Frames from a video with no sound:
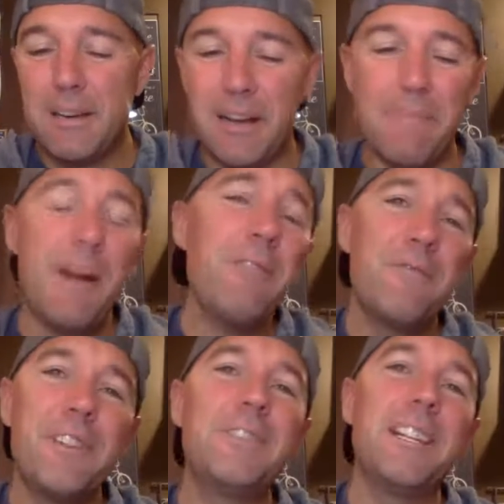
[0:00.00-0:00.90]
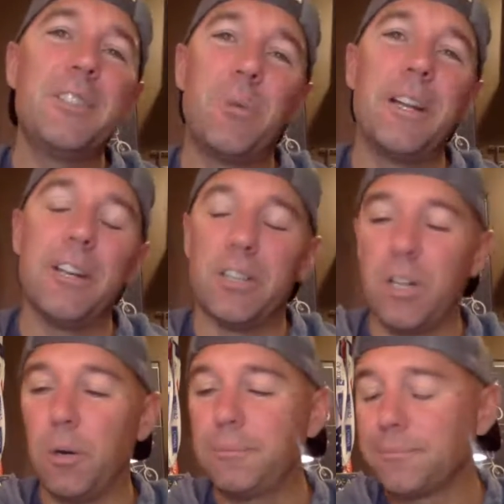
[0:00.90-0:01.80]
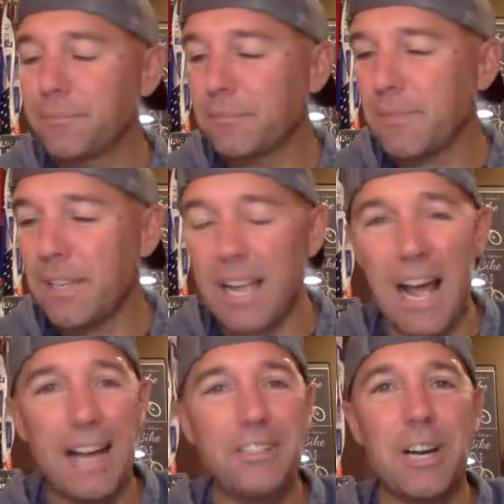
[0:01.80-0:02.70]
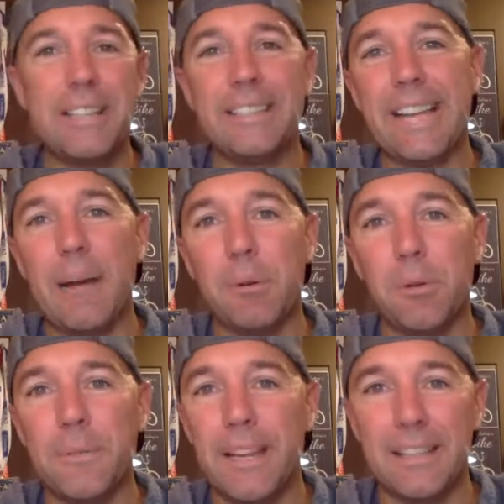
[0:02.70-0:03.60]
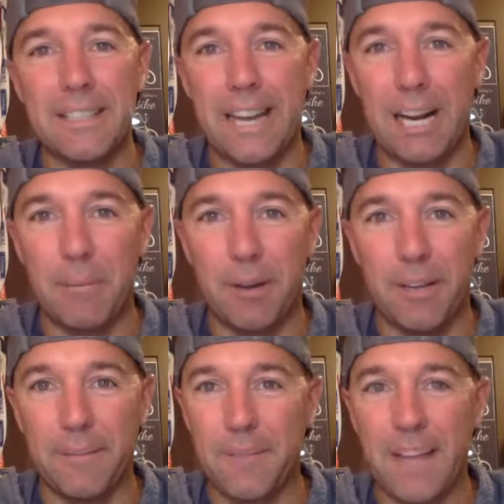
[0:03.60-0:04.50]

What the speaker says: About 15, 20 years ago, I tried to dabble in the stock market.